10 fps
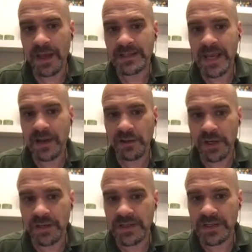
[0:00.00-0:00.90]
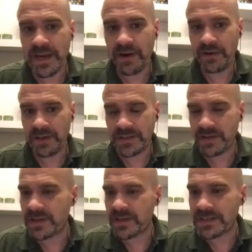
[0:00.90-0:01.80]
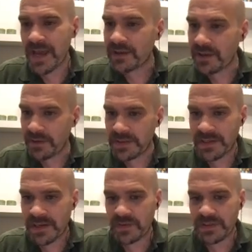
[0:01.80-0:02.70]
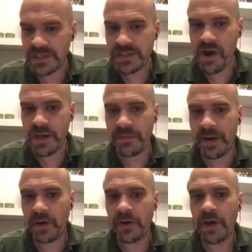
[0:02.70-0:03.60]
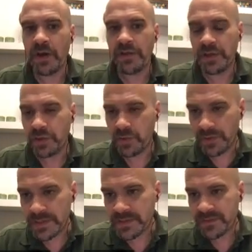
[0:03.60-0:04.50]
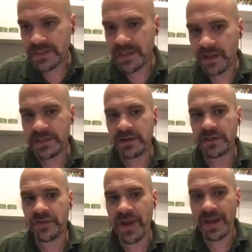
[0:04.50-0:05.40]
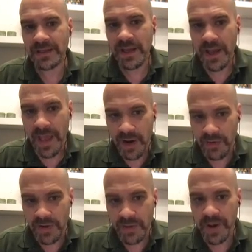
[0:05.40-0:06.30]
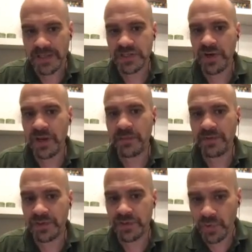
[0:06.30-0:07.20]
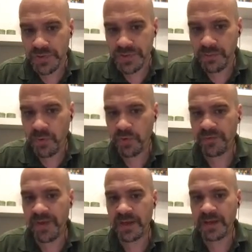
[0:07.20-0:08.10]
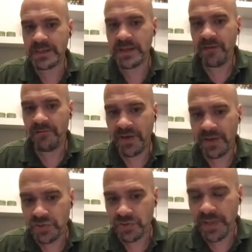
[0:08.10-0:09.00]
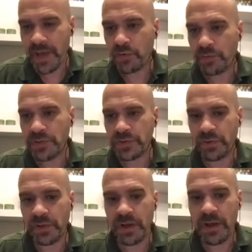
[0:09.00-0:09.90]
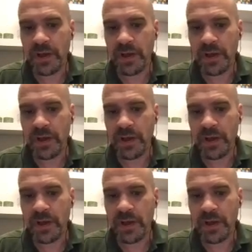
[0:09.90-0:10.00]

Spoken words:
And take a look at these areas. They're the exact areas that I was just talking about. The nucleus of the solitary tract, area postrema, the dorsal motor vagus, ventrolateral medulla,